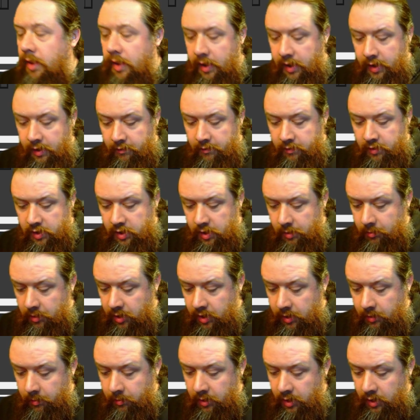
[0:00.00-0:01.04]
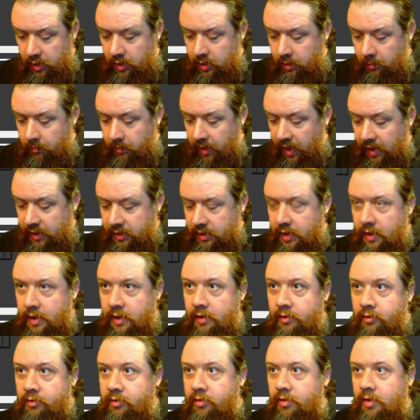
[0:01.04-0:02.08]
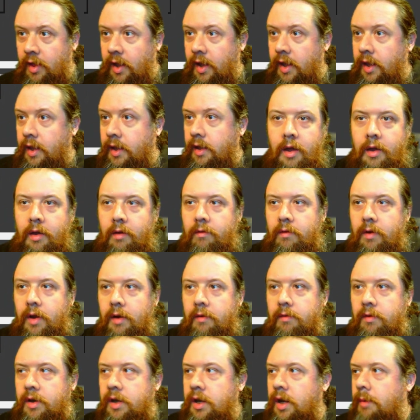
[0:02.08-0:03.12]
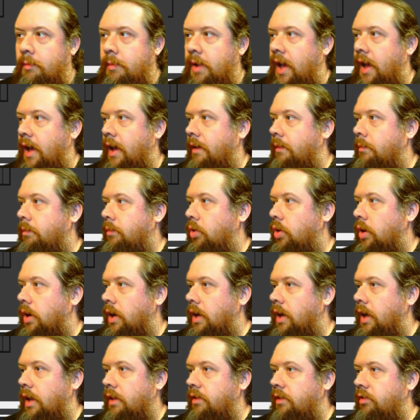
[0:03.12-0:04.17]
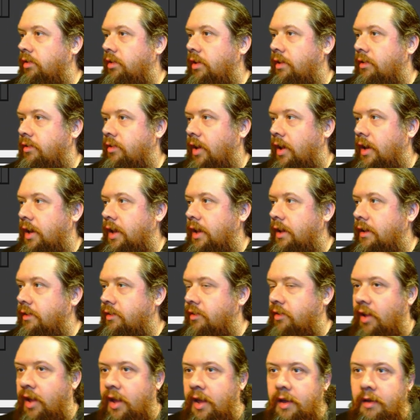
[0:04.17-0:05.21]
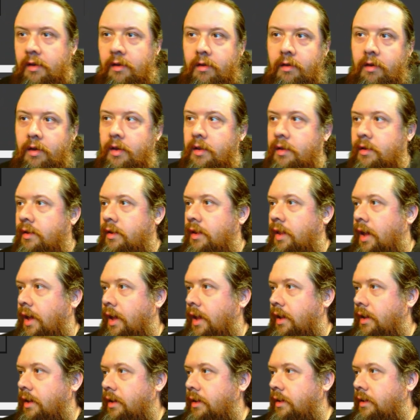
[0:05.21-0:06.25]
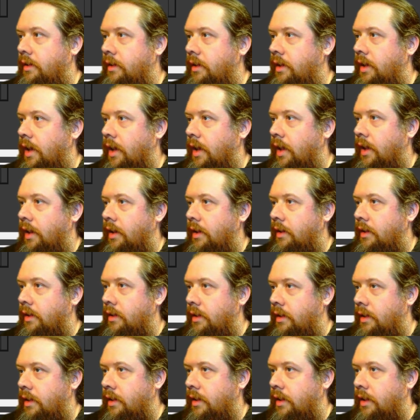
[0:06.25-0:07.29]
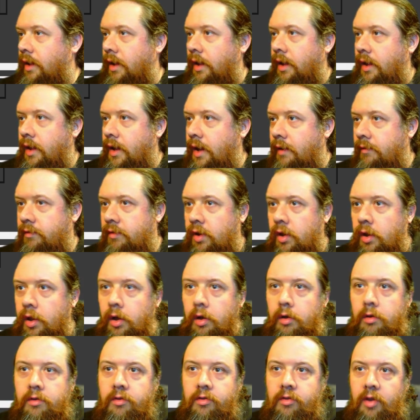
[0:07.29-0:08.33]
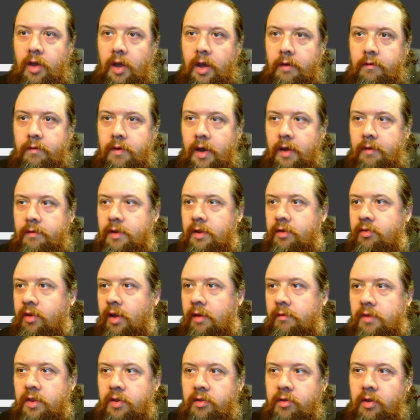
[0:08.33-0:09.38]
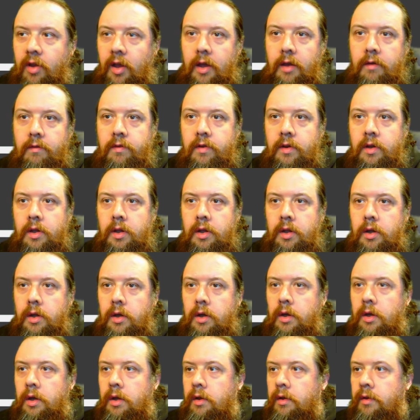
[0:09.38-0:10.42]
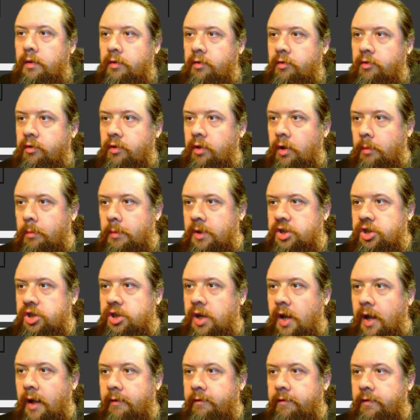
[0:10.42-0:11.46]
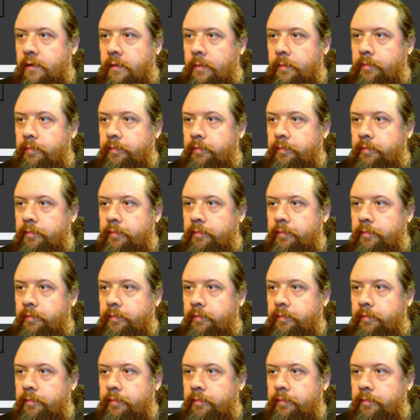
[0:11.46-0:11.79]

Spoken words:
like, every time I come back to this, like, every time I add more cutscenes I need to say that get, like, I have to load save, I have to save the save. So much stuff.